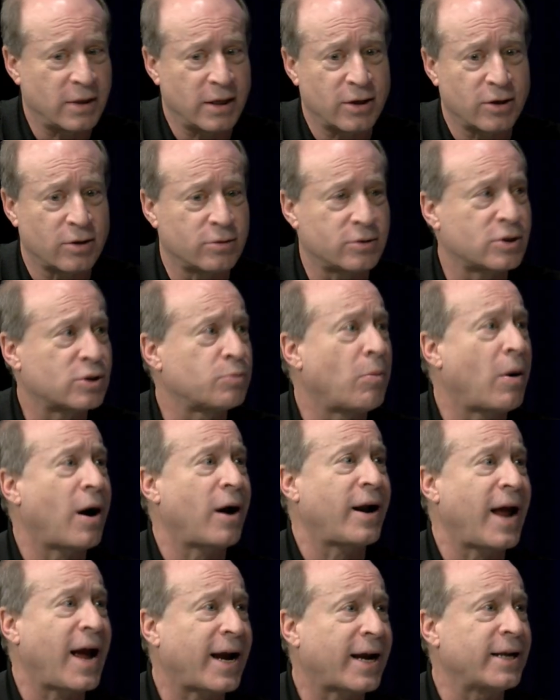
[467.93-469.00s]
they're
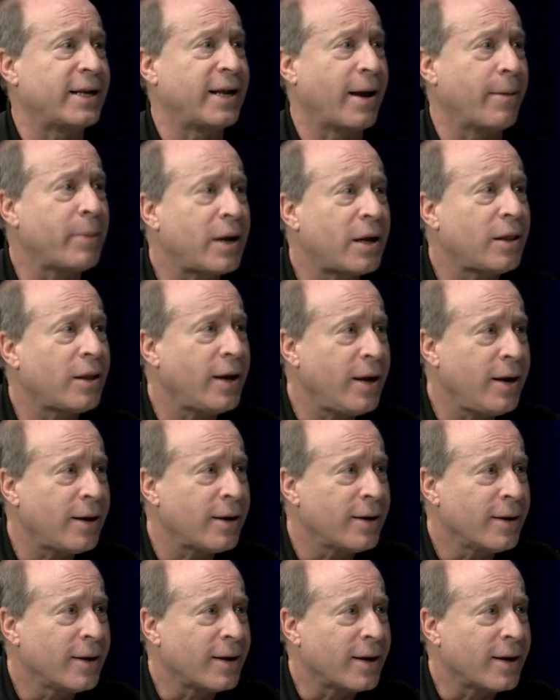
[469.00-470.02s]
smart academically, yep.